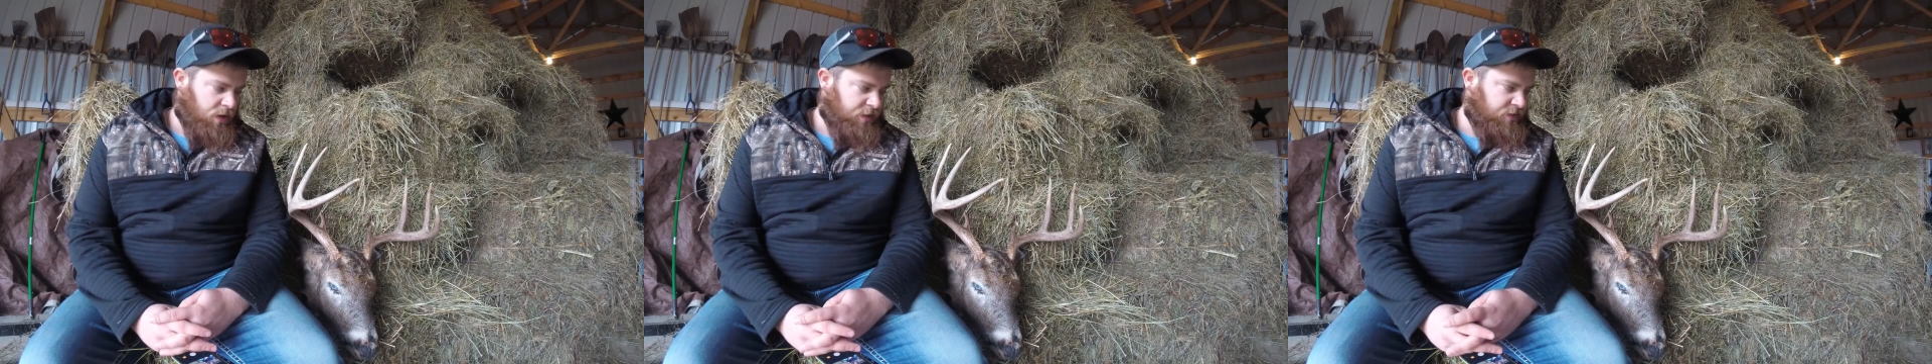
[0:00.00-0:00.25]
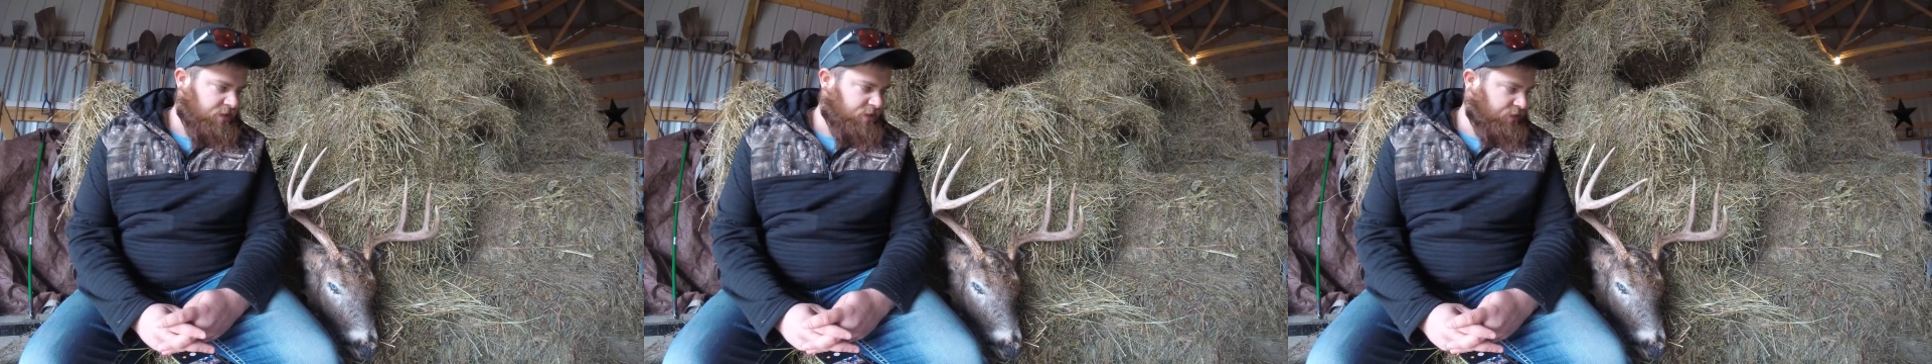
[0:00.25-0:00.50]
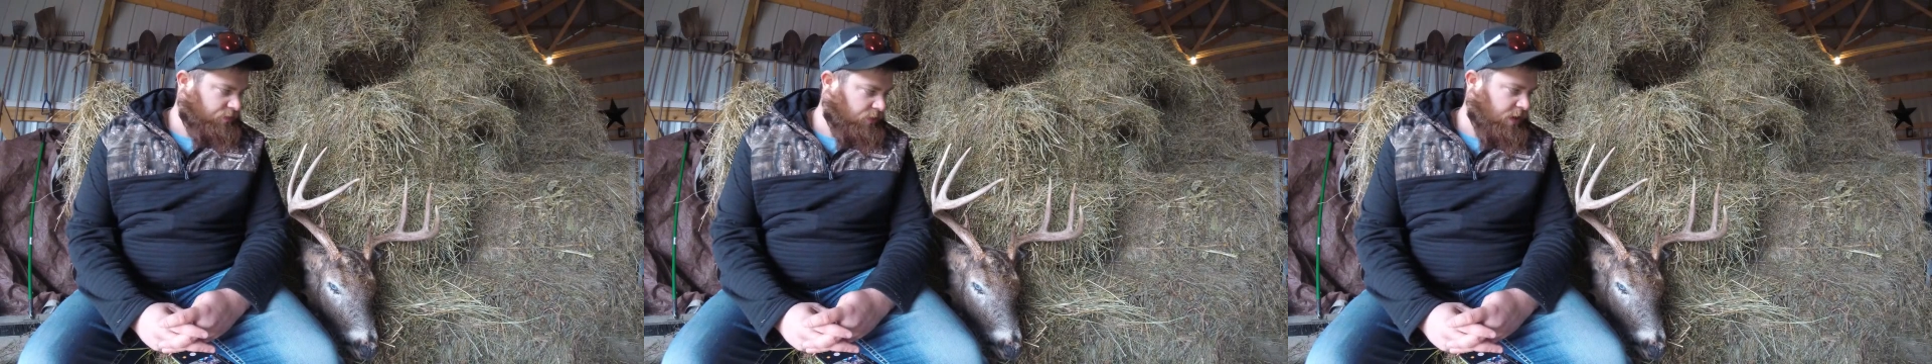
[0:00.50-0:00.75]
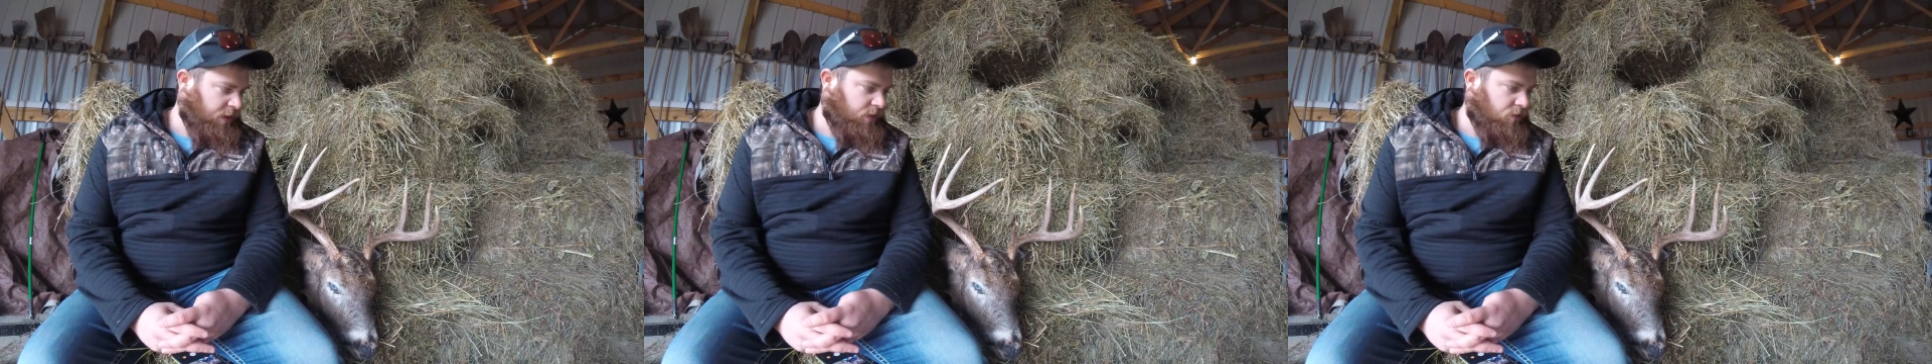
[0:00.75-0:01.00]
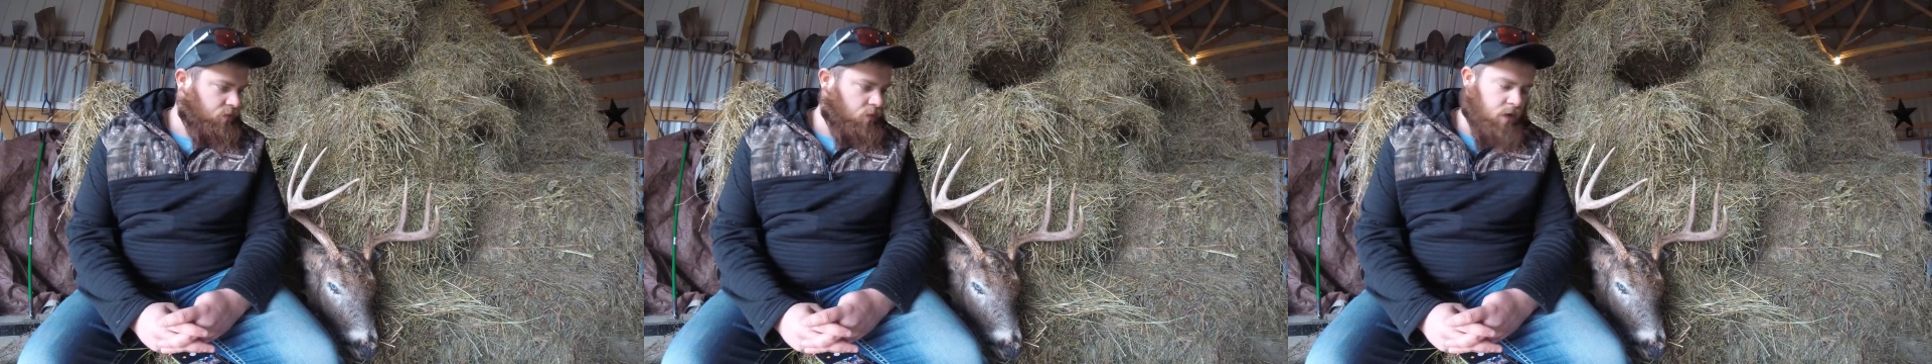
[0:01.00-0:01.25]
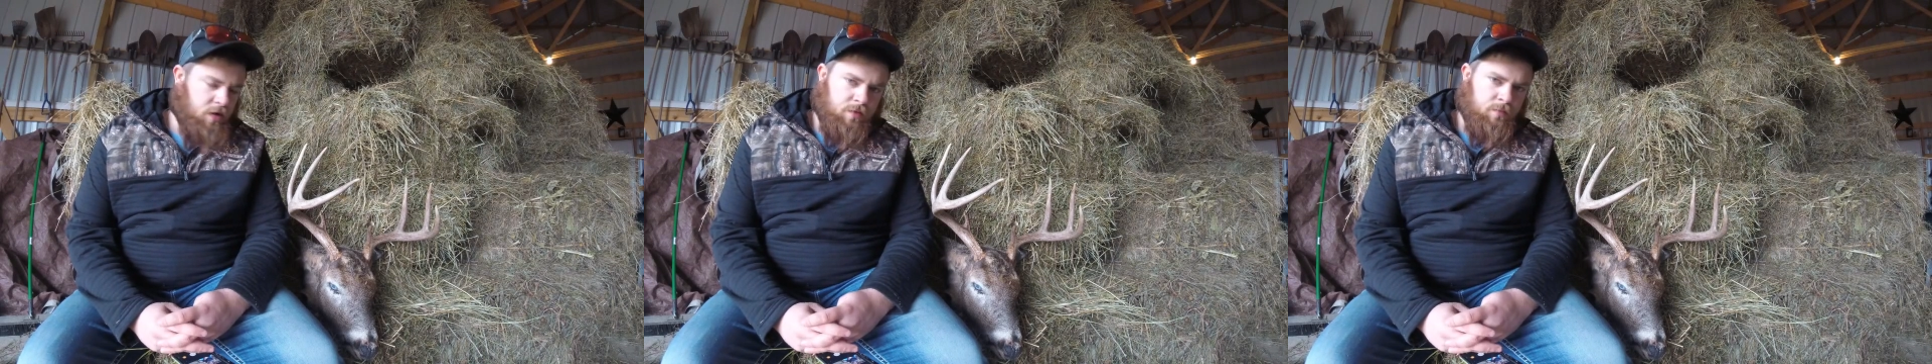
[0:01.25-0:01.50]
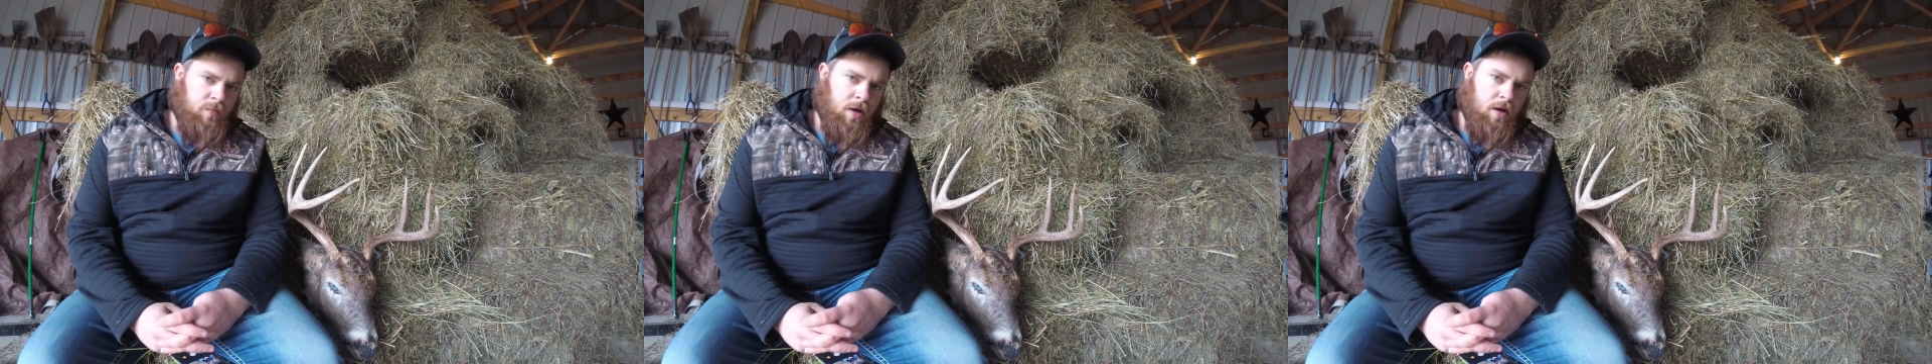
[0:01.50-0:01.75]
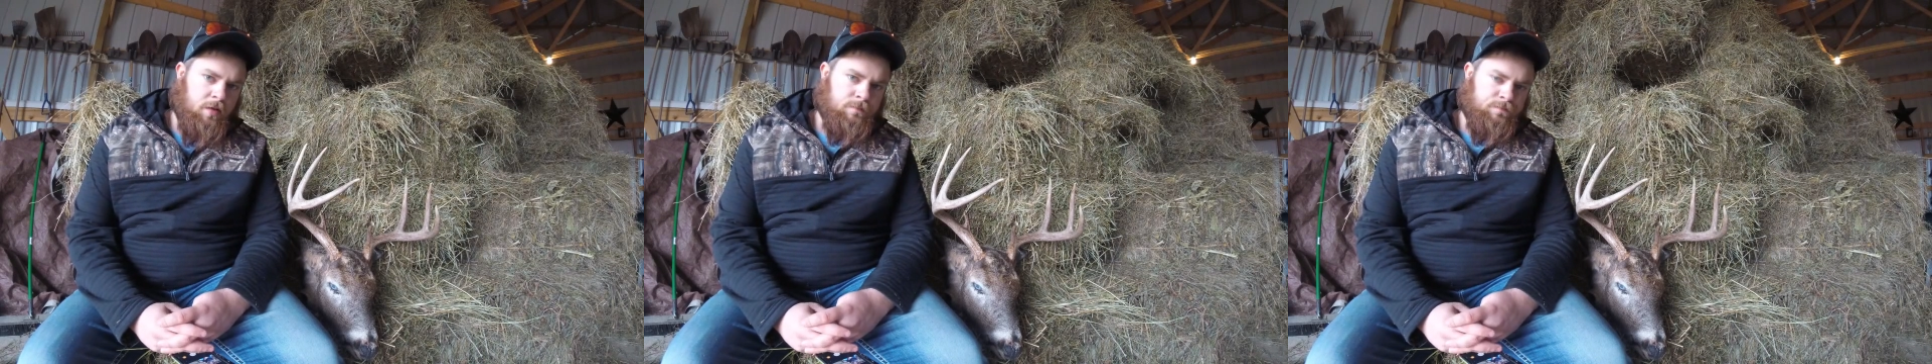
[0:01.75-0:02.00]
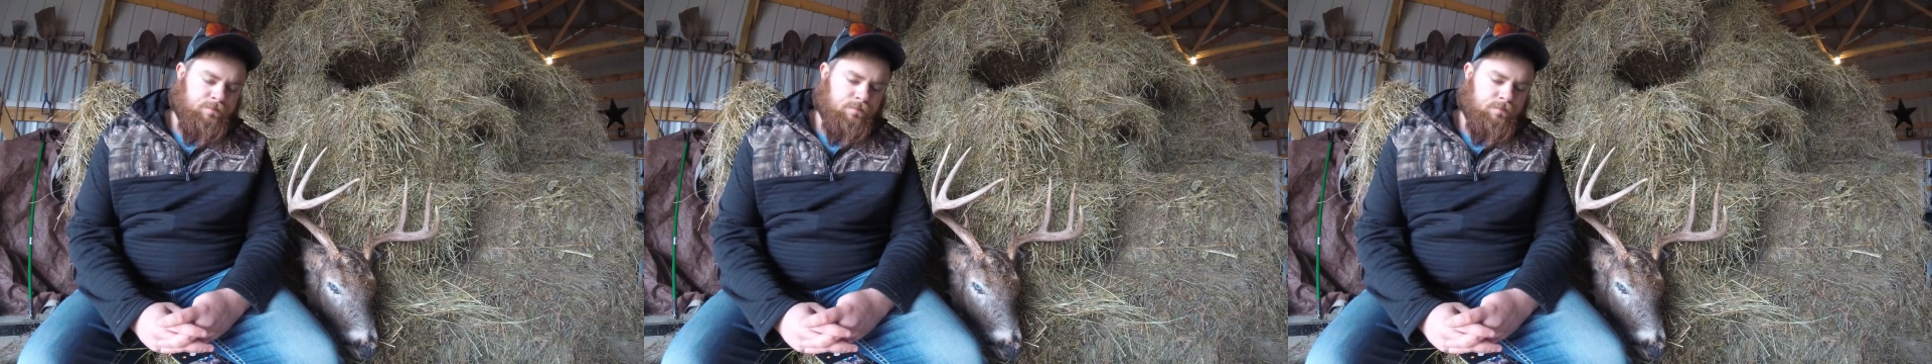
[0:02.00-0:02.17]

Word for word: i see this rack walking by